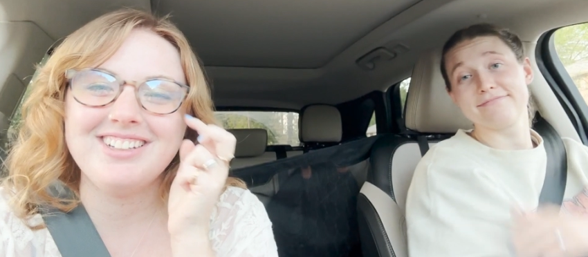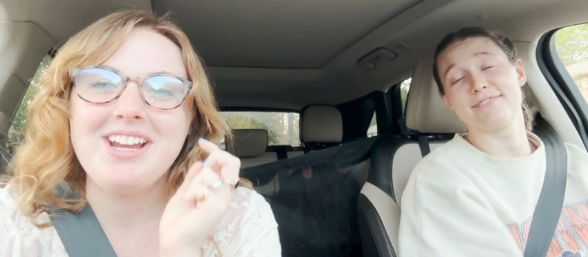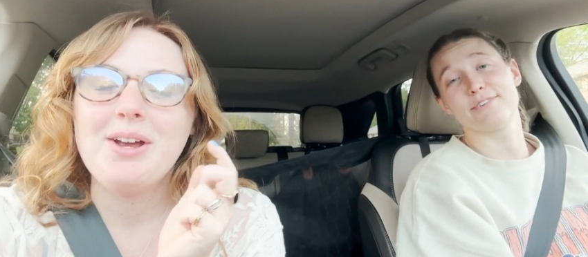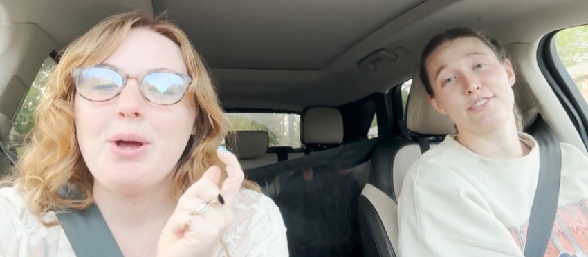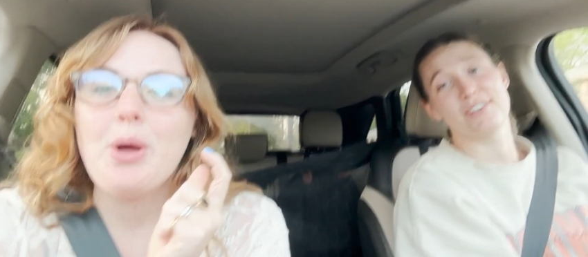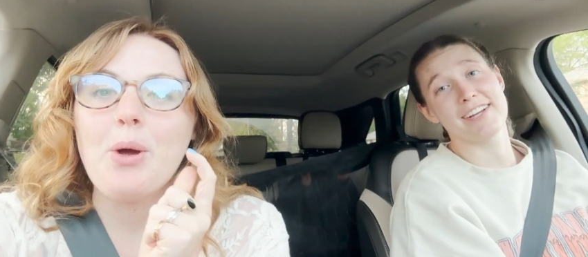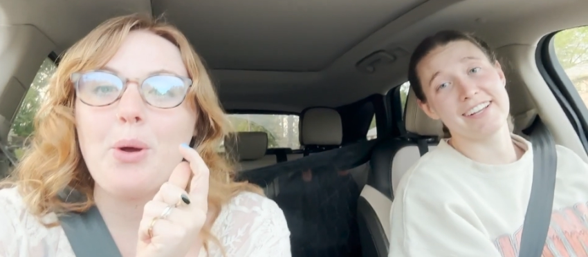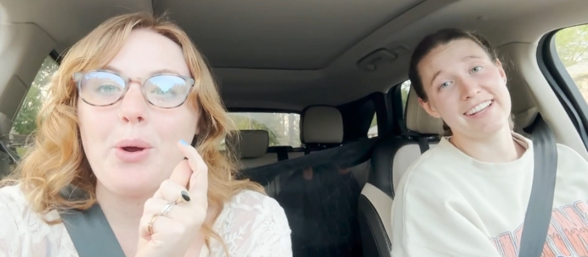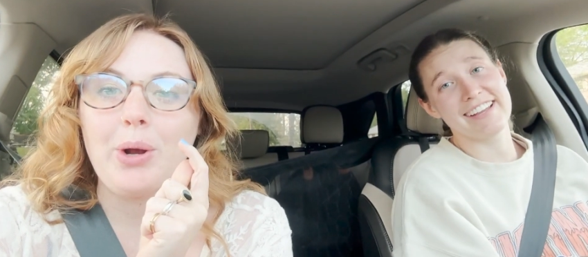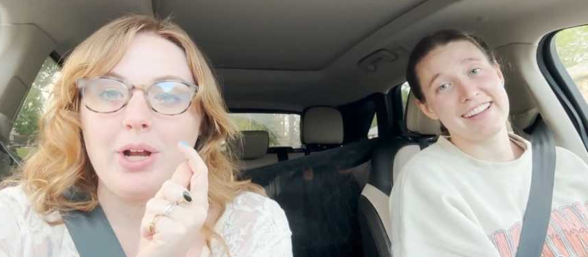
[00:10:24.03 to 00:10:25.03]
Speaker 1: We're trying
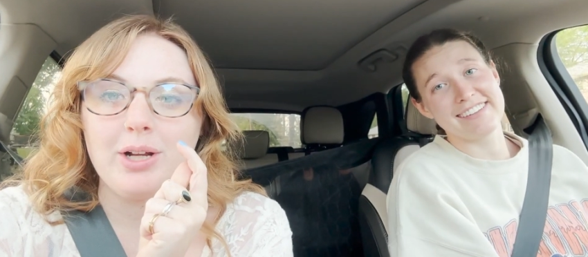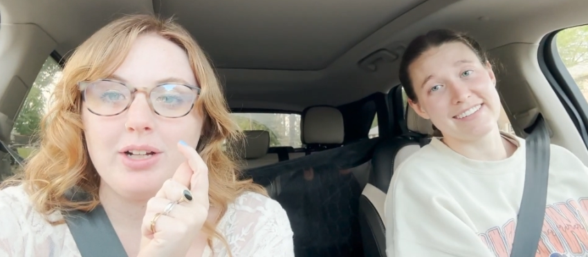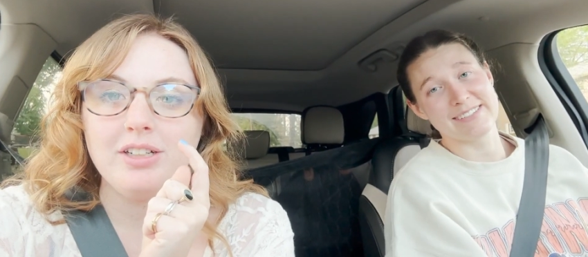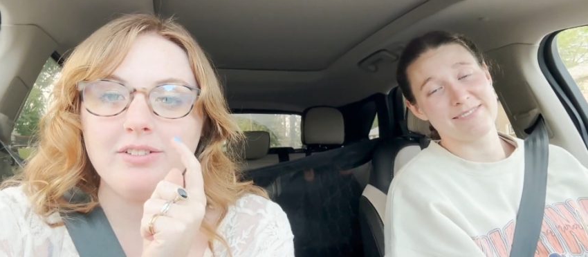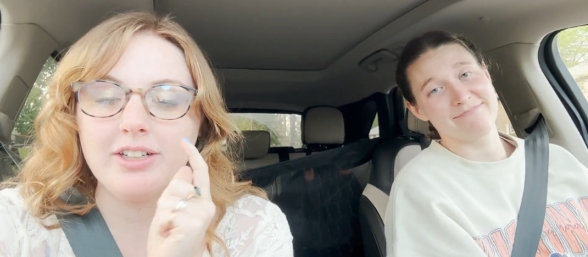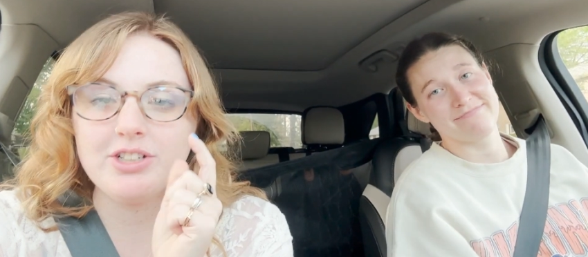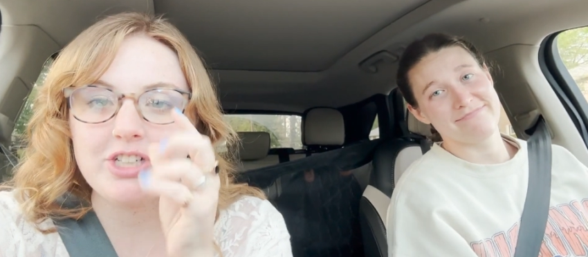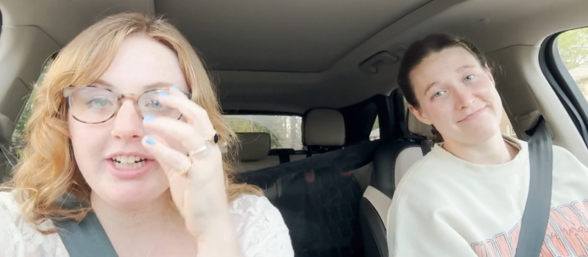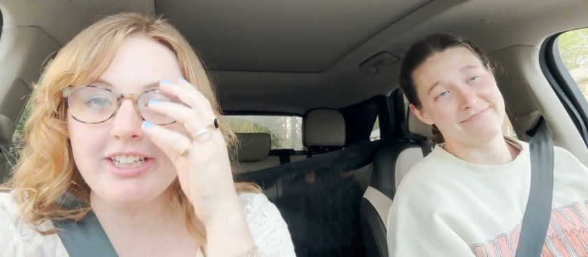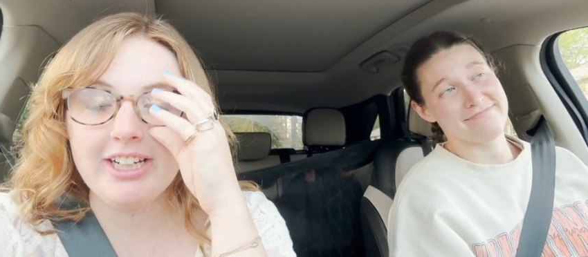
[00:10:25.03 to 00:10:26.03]
again. We're gonna
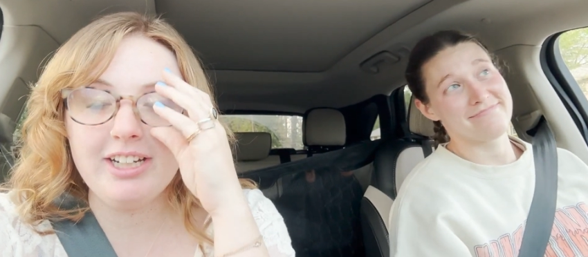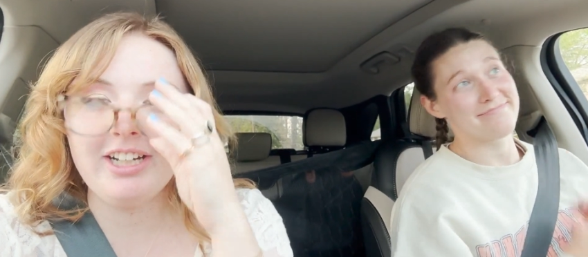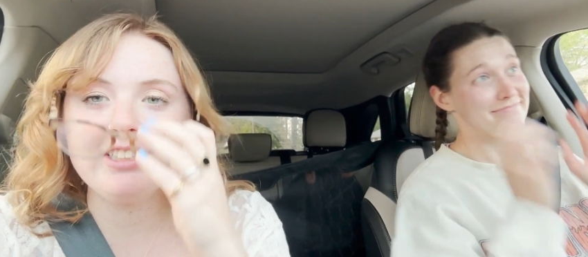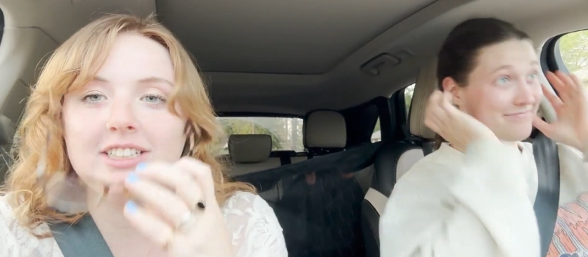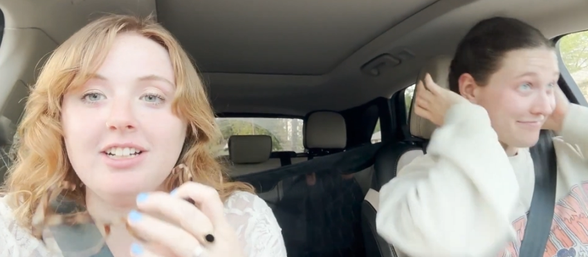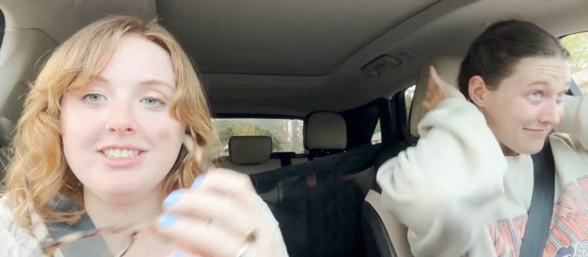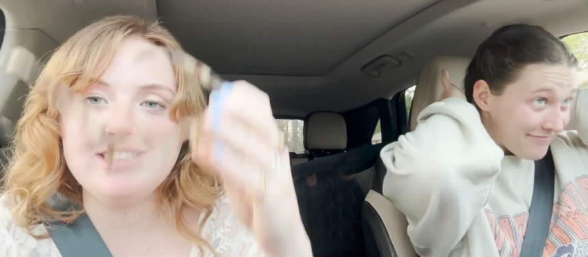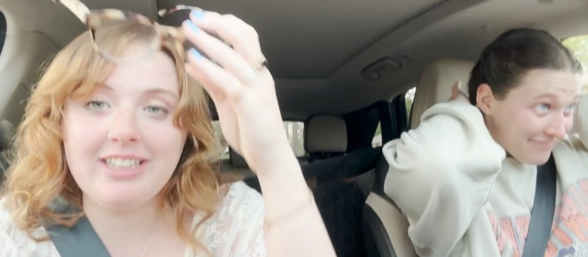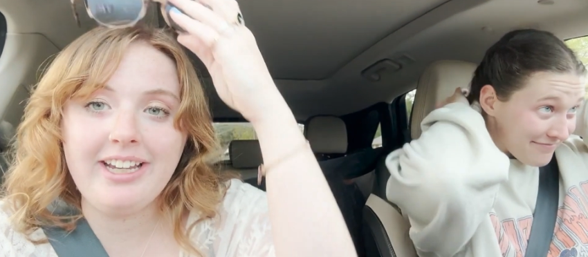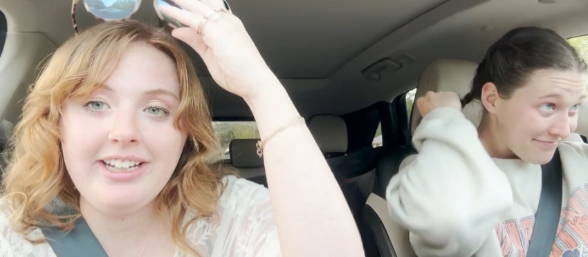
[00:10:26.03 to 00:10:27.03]
try again. It did not
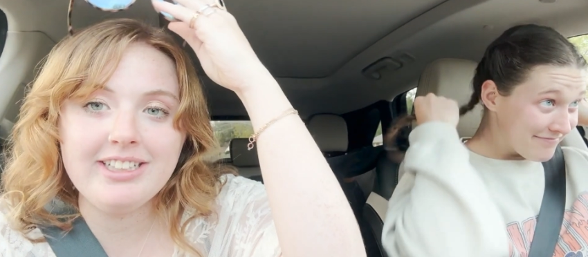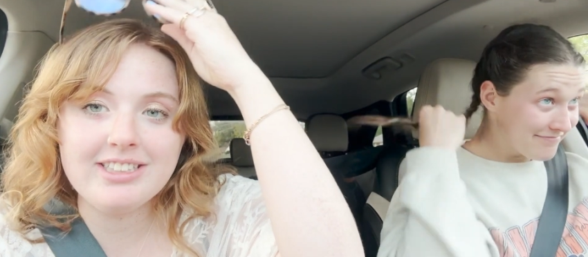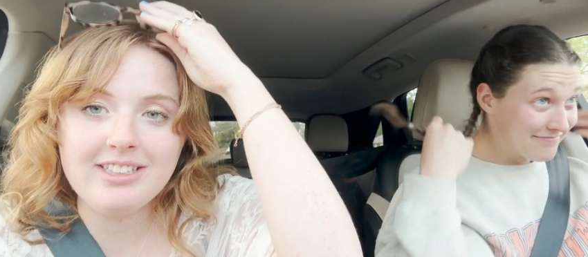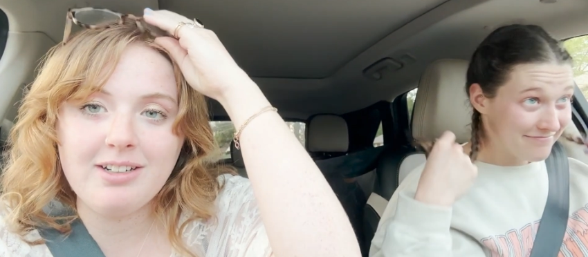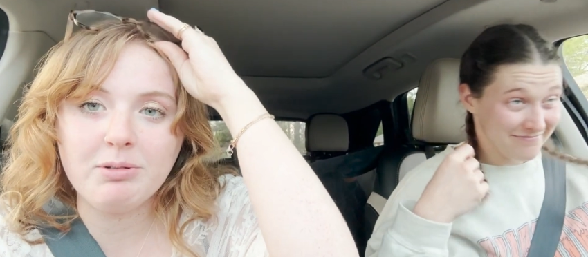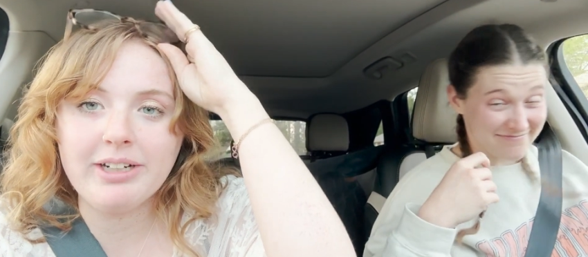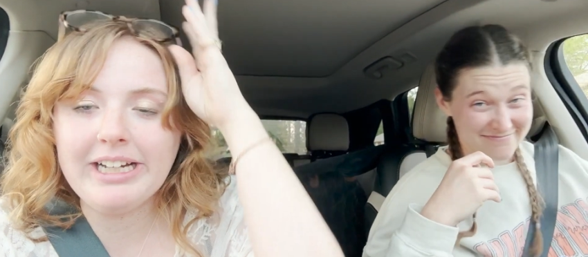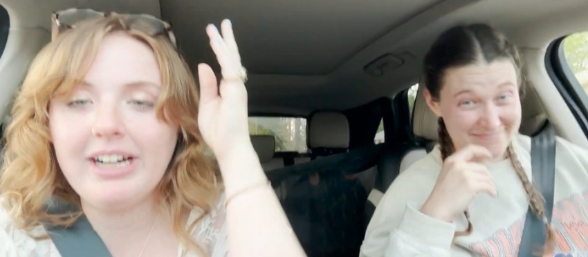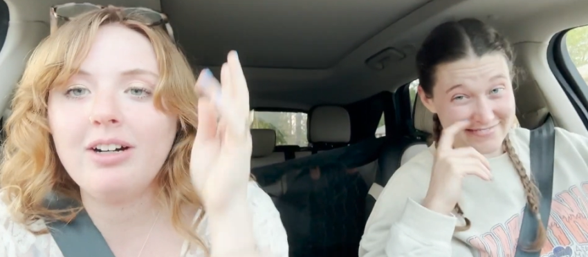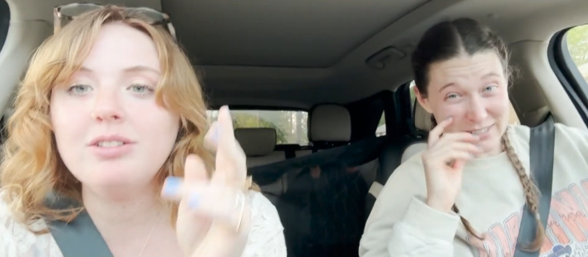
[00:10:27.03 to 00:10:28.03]
set. It did not work
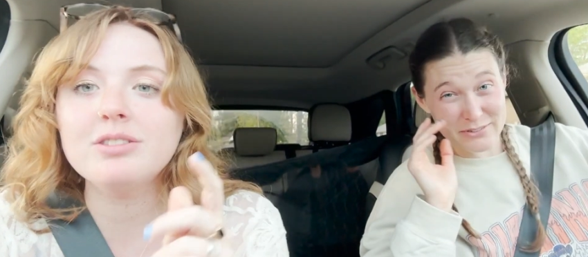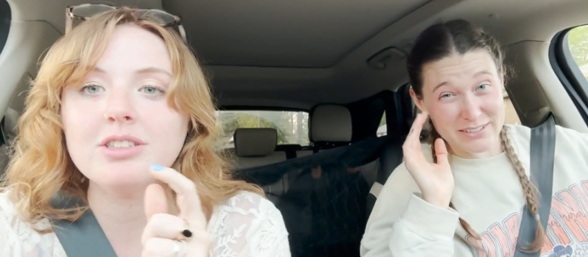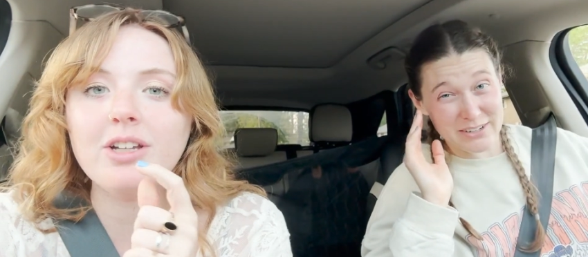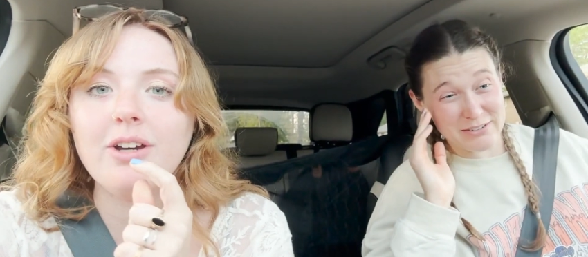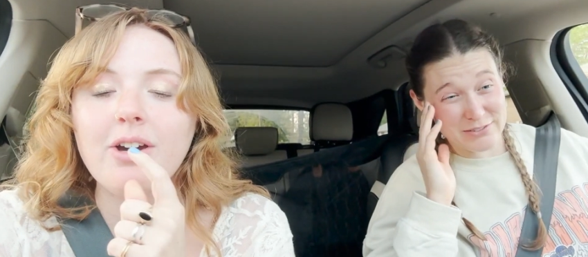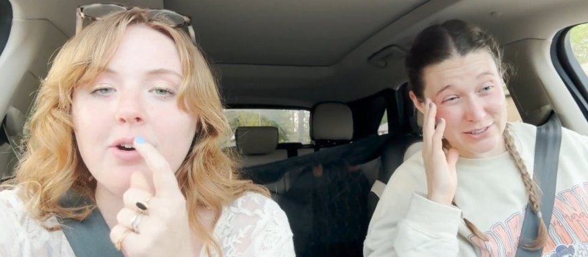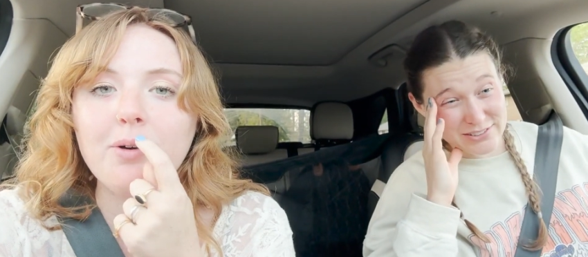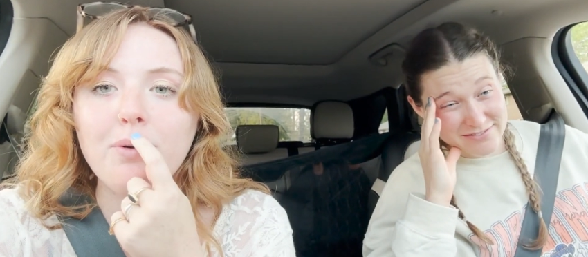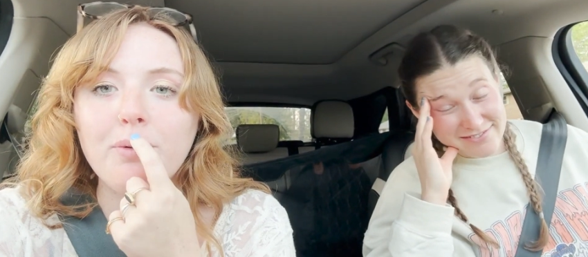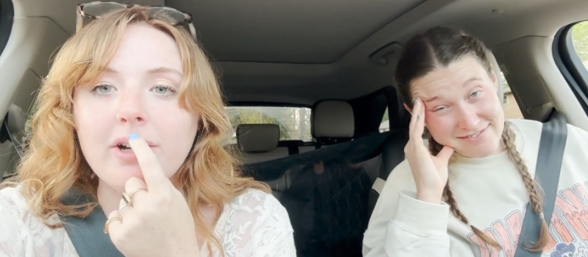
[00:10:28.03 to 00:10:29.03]
out. So
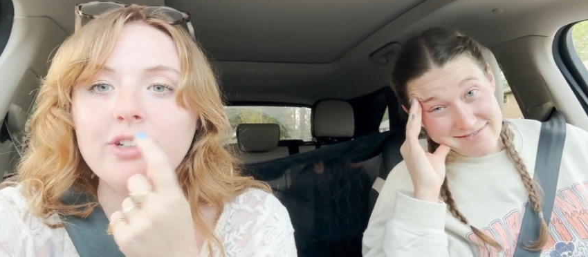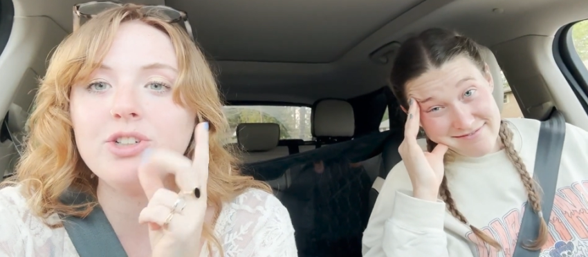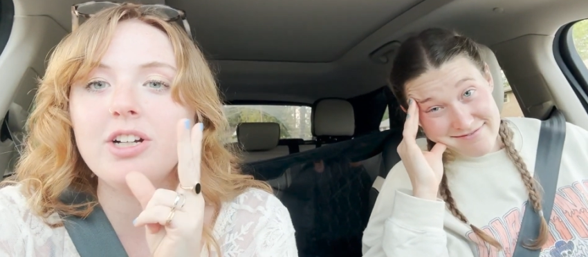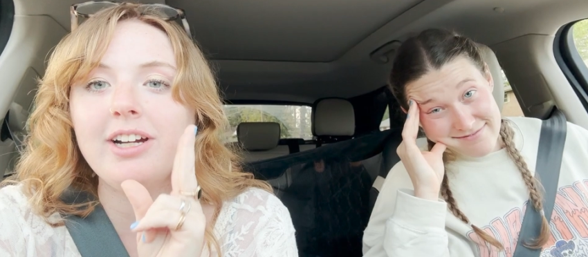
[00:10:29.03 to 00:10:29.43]
awful. we're gonna try